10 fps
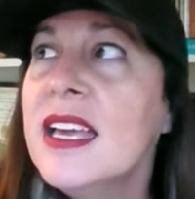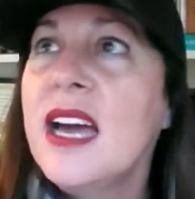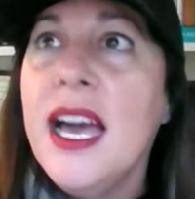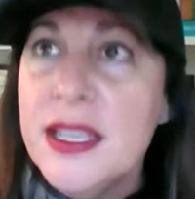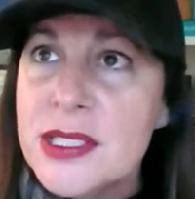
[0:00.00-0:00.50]

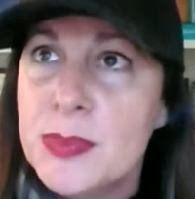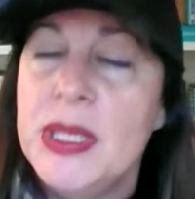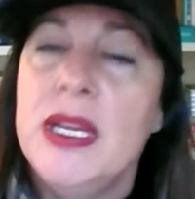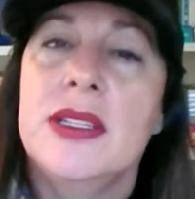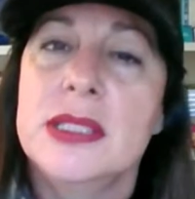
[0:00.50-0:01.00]
Kyle's been
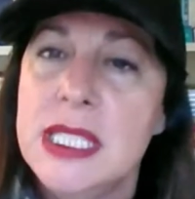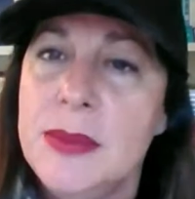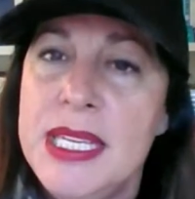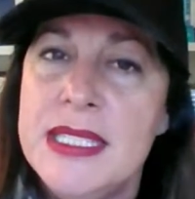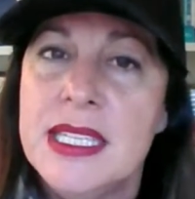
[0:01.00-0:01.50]
utterly
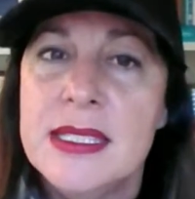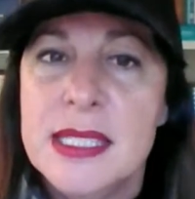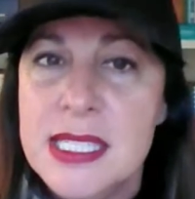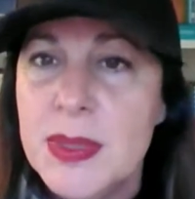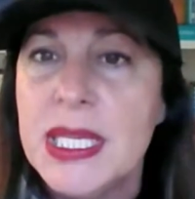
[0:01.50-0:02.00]
amazing because
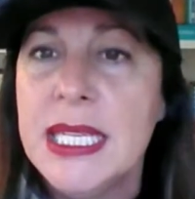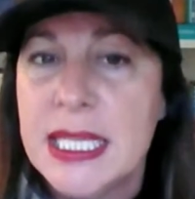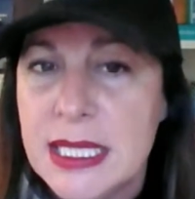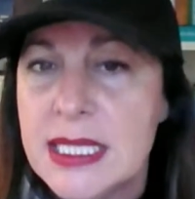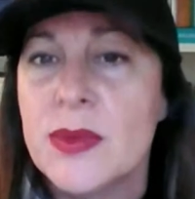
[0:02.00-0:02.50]
he's been
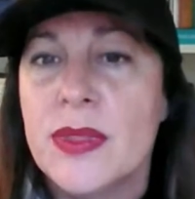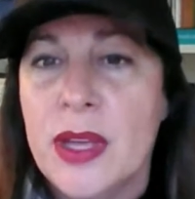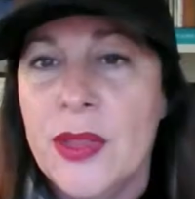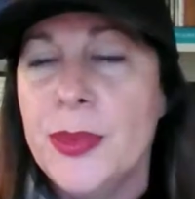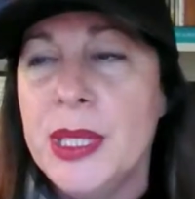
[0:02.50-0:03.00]
connecting us with
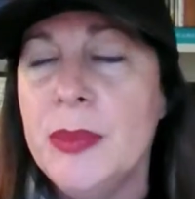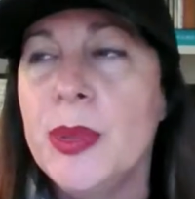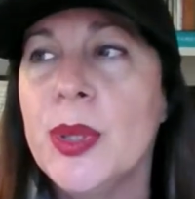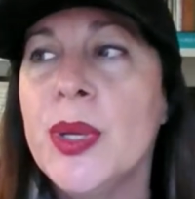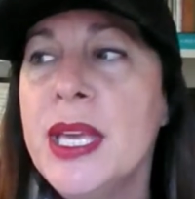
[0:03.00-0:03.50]
other
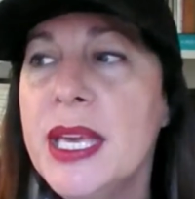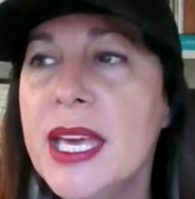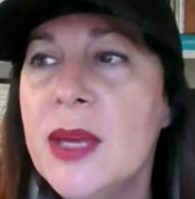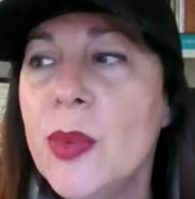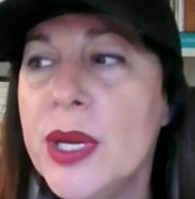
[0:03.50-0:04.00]
people.
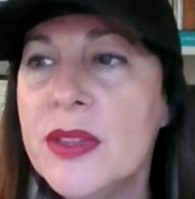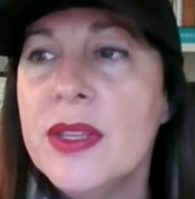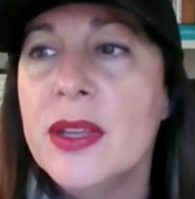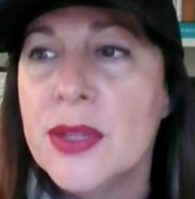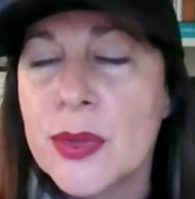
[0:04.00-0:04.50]
And one of the
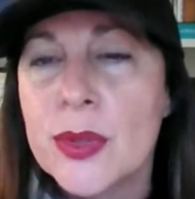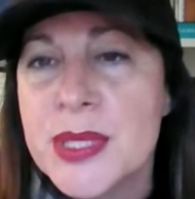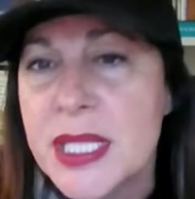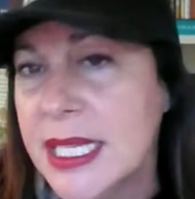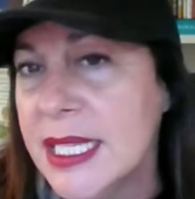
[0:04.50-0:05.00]
other groups
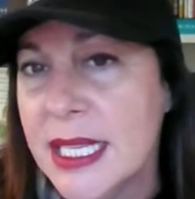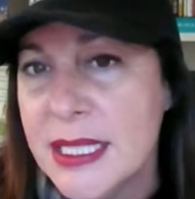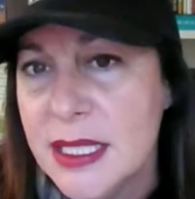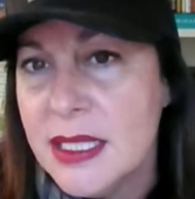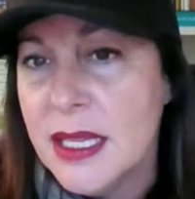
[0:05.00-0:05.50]
that he
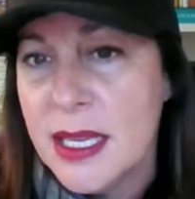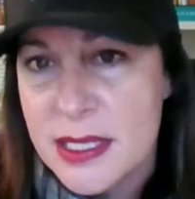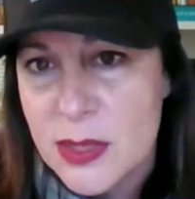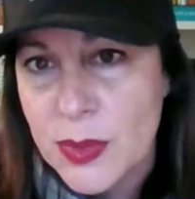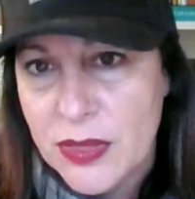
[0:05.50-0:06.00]
connected
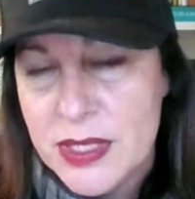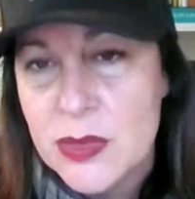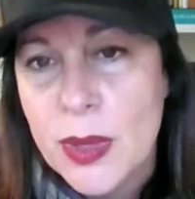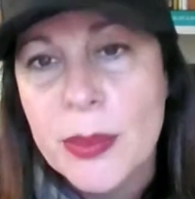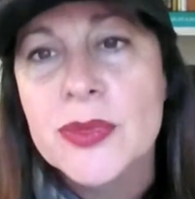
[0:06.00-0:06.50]
us with is
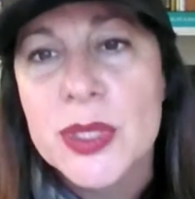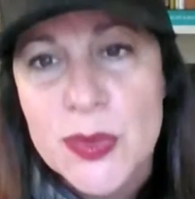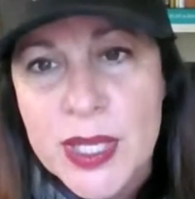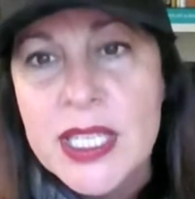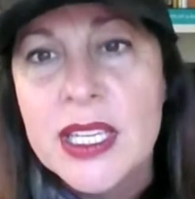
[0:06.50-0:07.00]
Rebel Force
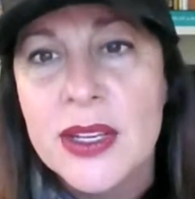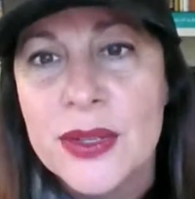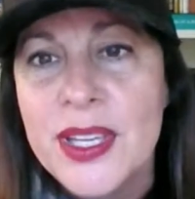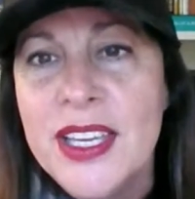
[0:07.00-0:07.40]
Radio.